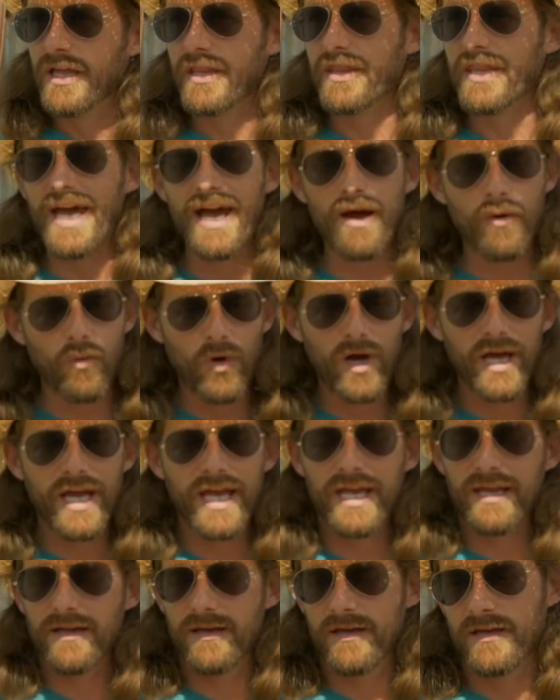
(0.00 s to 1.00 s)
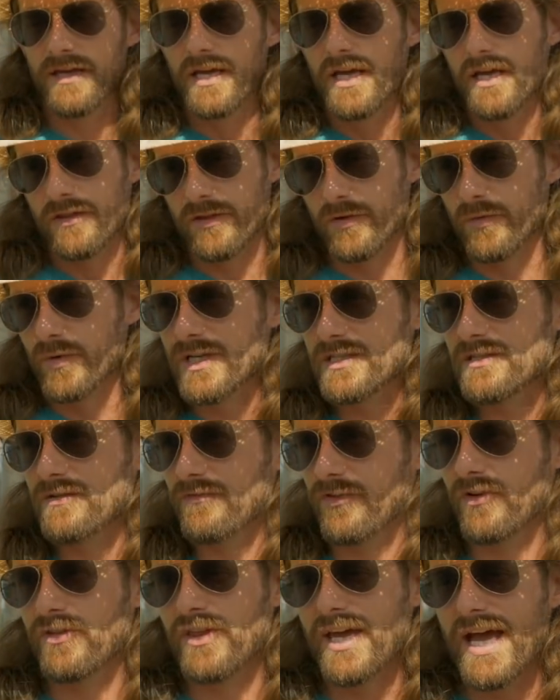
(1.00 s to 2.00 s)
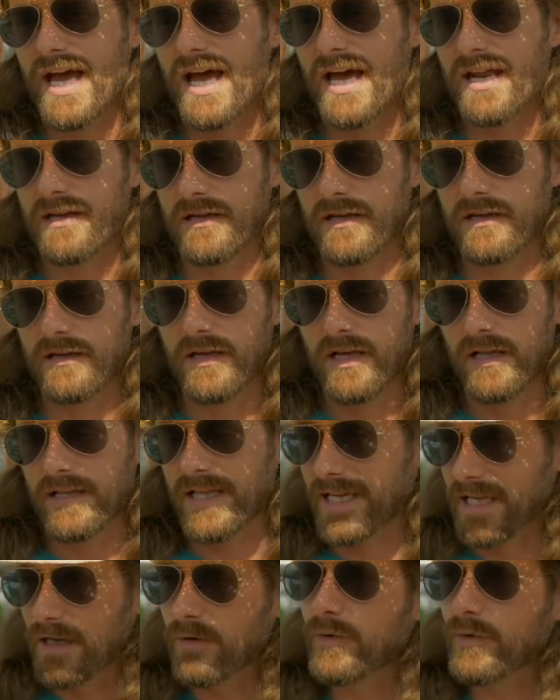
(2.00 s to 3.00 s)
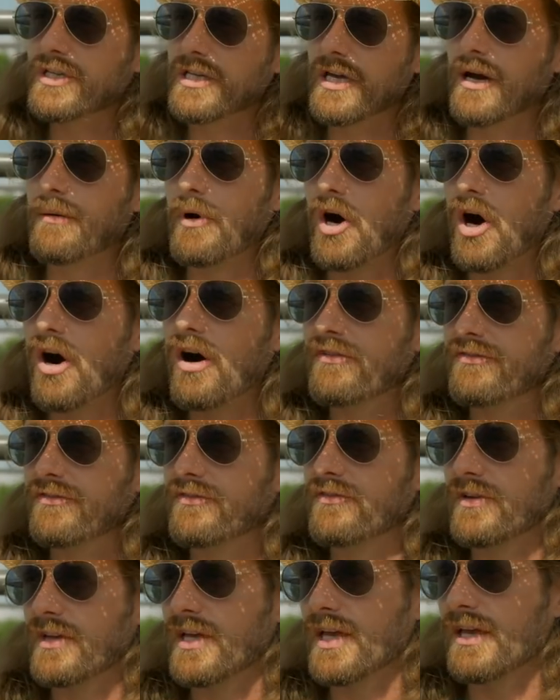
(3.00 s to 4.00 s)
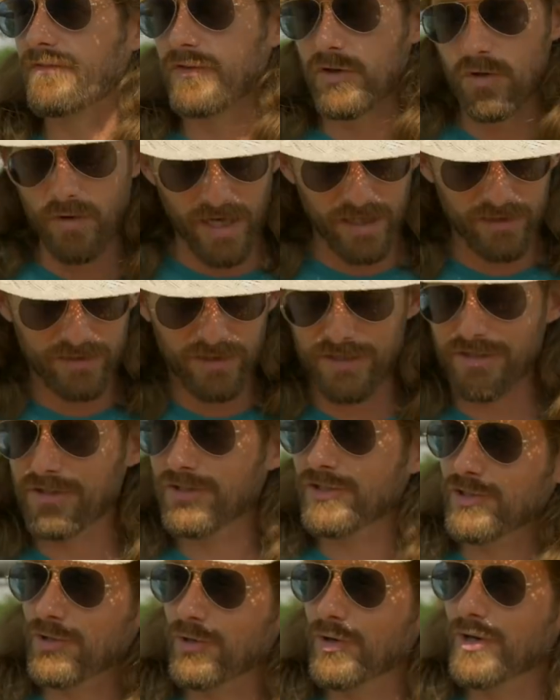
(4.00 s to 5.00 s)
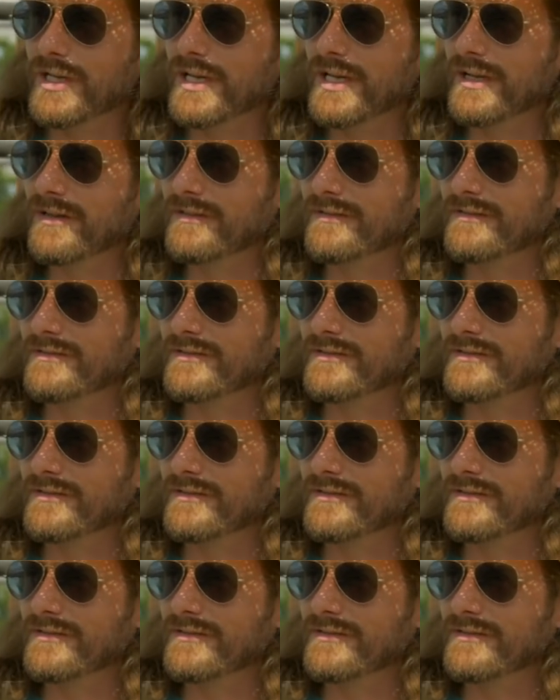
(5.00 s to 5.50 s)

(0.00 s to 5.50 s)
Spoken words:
That way, the reason for that, like it come off if you held on to the short end.